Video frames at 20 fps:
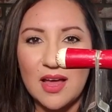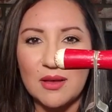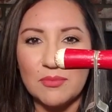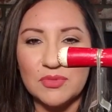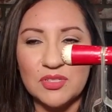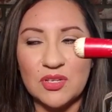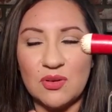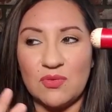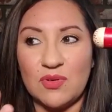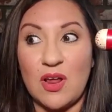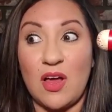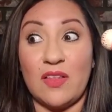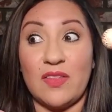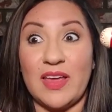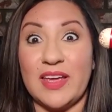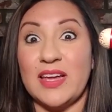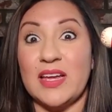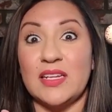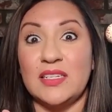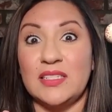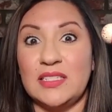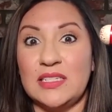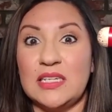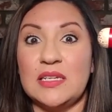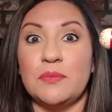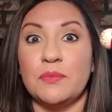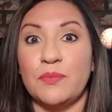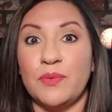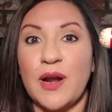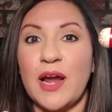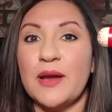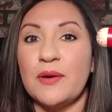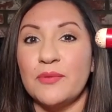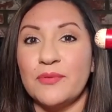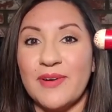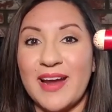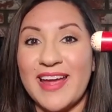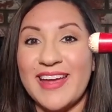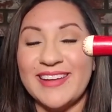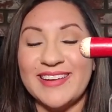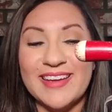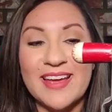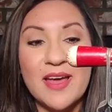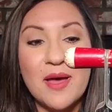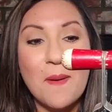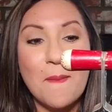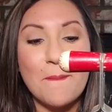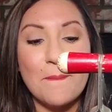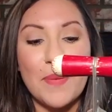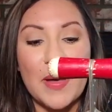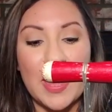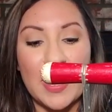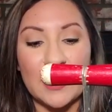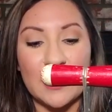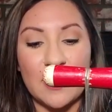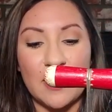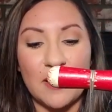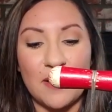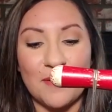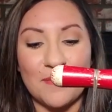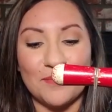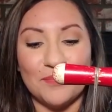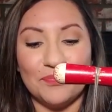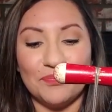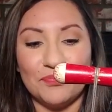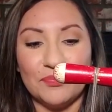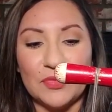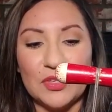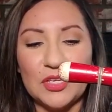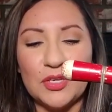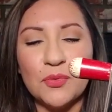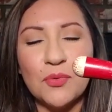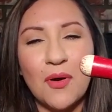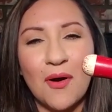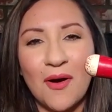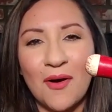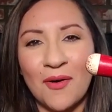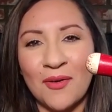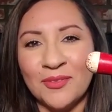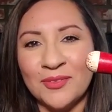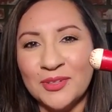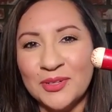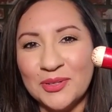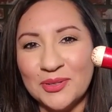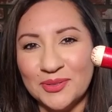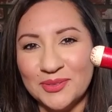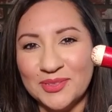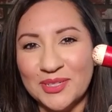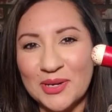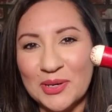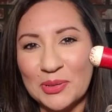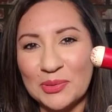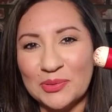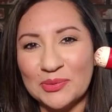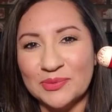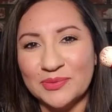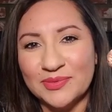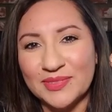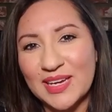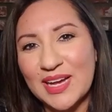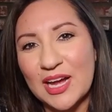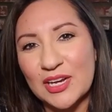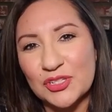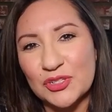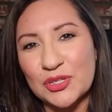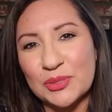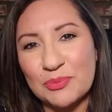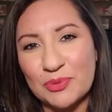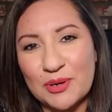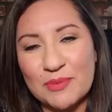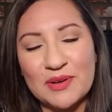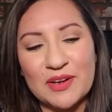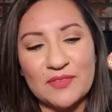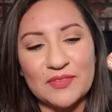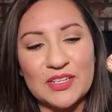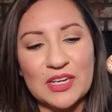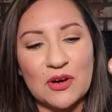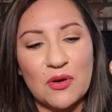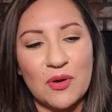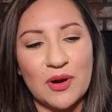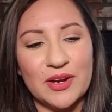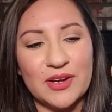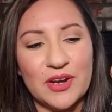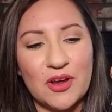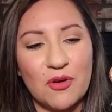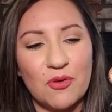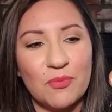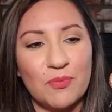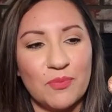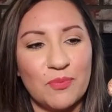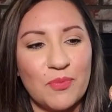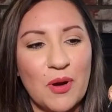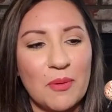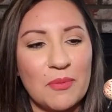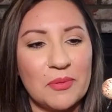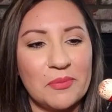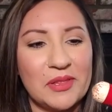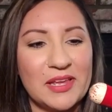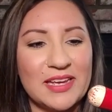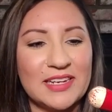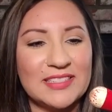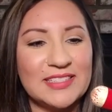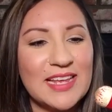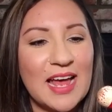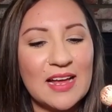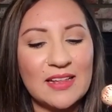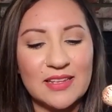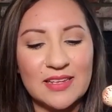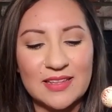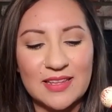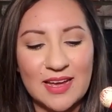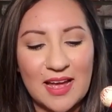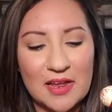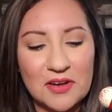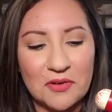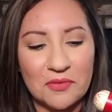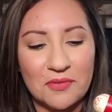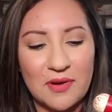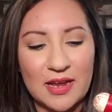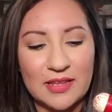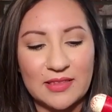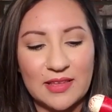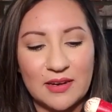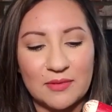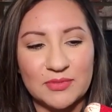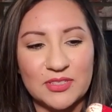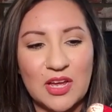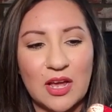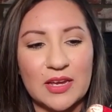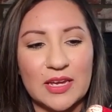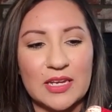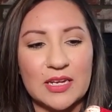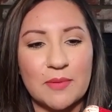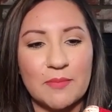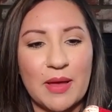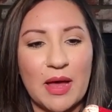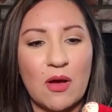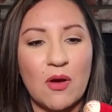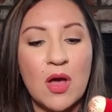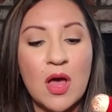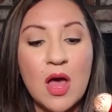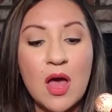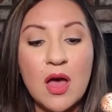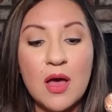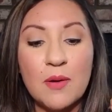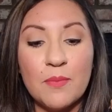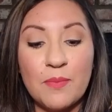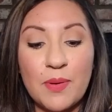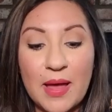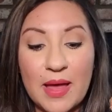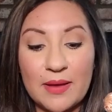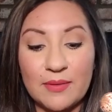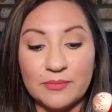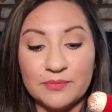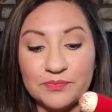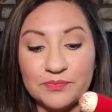So not like a deep bright red. But you all who know country primitive decor know probably exactly the kind of red that I'm talking about. But